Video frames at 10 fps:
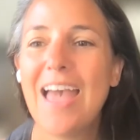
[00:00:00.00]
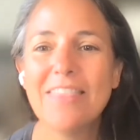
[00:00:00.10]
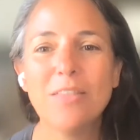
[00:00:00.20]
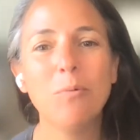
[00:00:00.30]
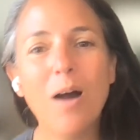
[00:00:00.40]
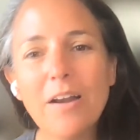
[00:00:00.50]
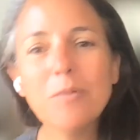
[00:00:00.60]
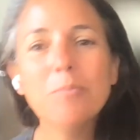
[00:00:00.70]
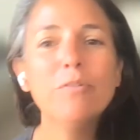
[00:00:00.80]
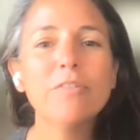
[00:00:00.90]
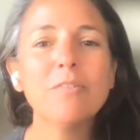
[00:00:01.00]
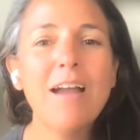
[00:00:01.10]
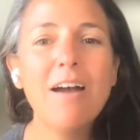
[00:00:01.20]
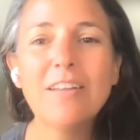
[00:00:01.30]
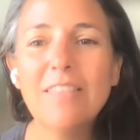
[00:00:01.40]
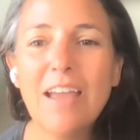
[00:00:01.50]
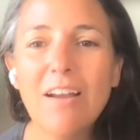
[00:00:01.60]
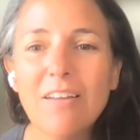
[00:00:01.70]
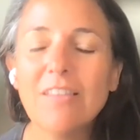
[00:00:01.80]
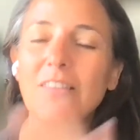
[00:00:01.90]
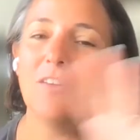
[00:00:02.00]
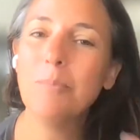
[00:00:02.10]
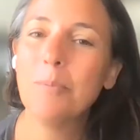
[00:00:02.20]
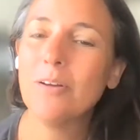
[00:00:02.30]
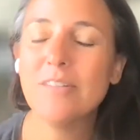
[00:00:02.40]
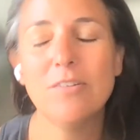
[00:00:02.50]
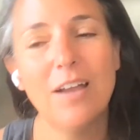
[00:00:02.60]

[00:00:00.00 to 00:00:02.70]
and the water moving around in there and the little birds,